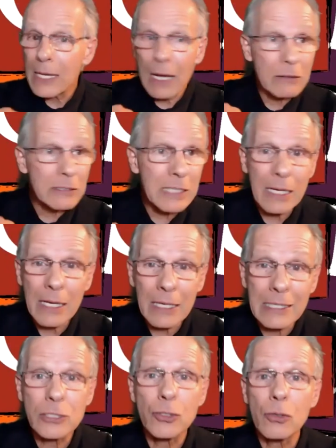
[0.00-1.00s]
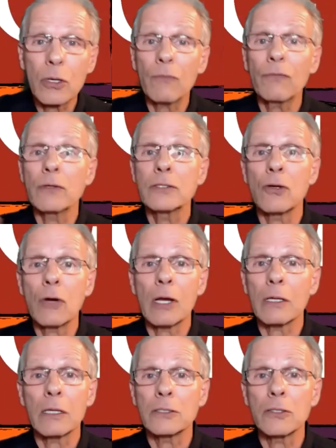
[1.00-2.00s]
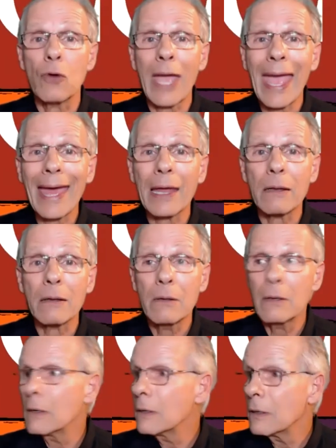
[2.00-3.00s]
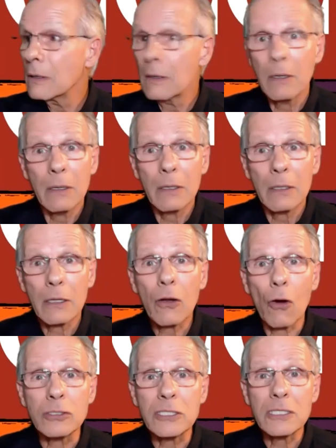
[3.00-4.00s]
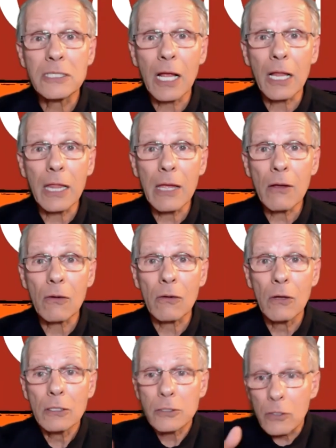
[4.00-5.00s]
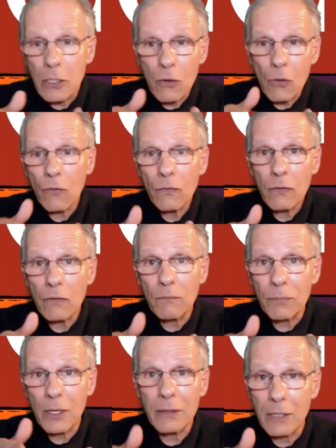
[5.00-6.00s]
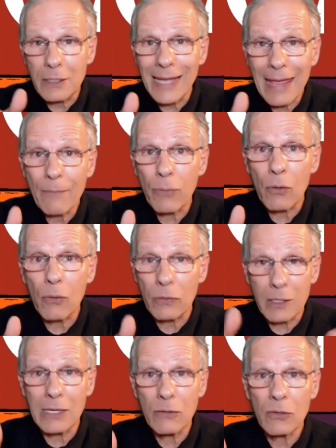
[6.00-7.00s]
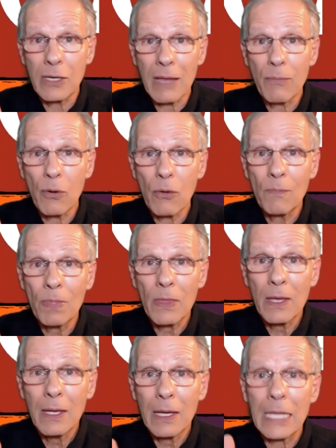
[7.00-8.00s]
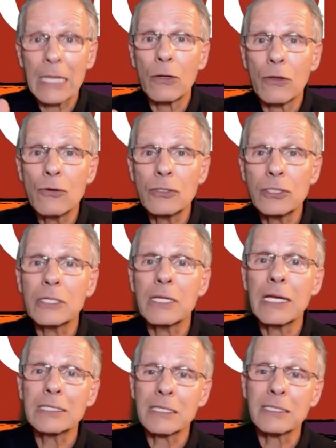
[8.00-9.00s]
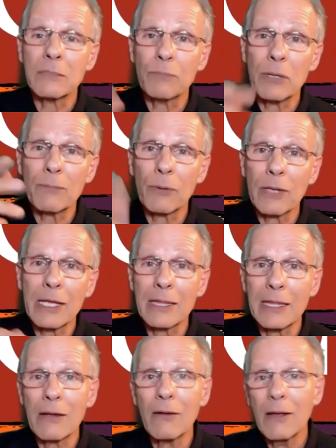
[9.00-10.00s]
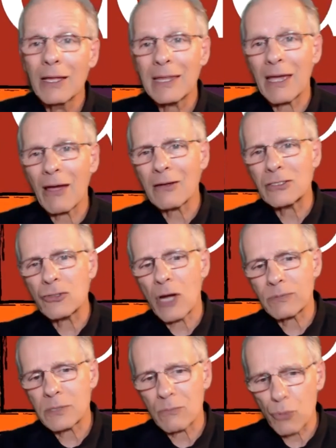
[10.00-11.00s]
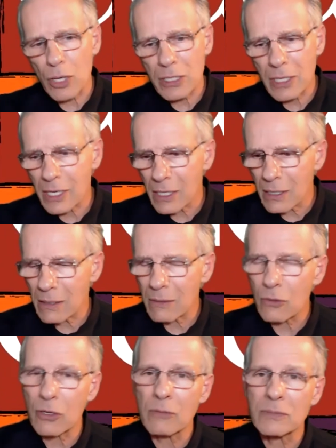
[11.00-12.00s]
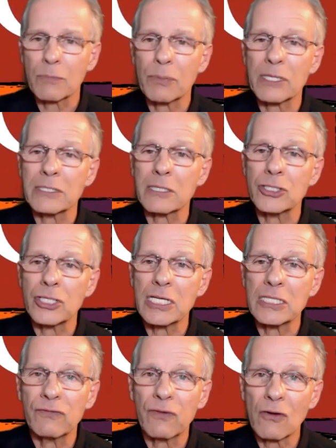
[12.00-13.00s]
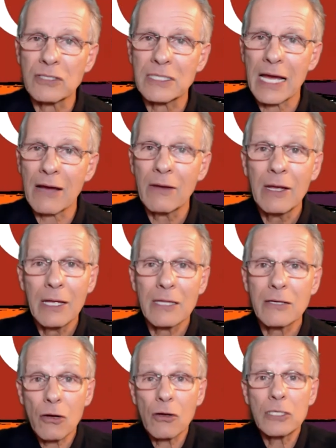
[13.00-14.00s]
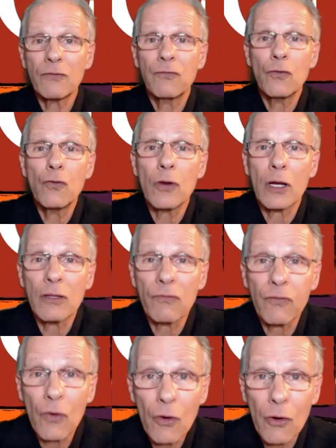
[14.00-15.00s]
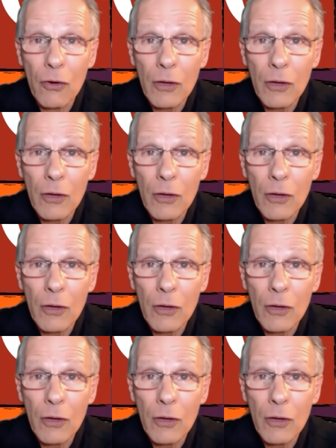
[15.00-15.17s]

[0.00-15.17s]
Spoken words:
outside like this. Sure enough, there's no cat. The coast is clear. So they go over to the table, the dinner table, and they're used to this because the people eating there, they always drop some breadcrumbs, a piece of cheese falls down. There's always food on the floor.